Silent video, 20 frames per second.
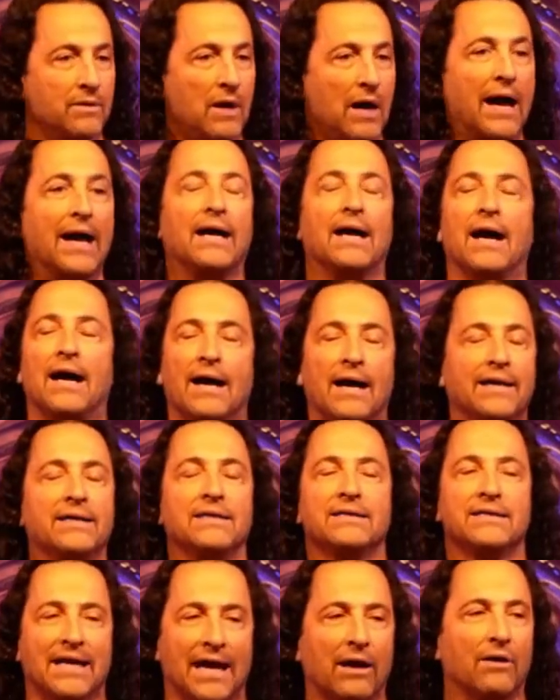I, I
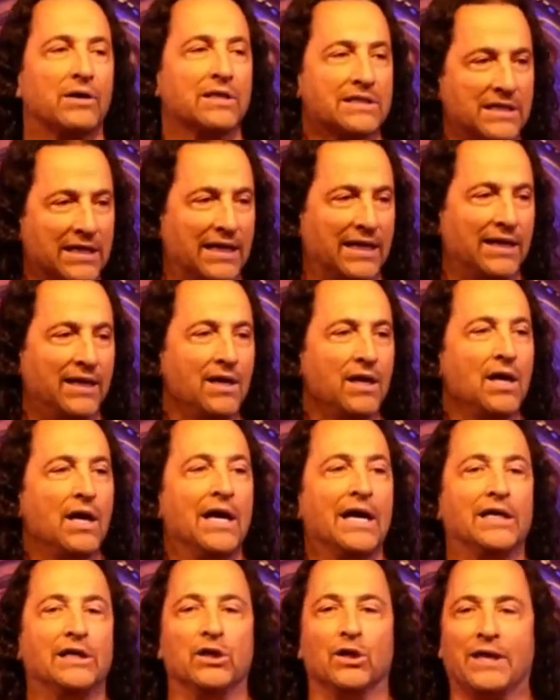can guarantee
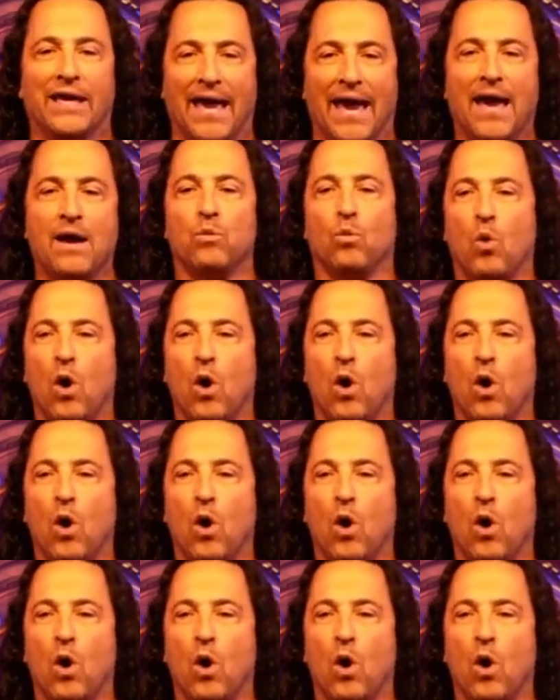you can't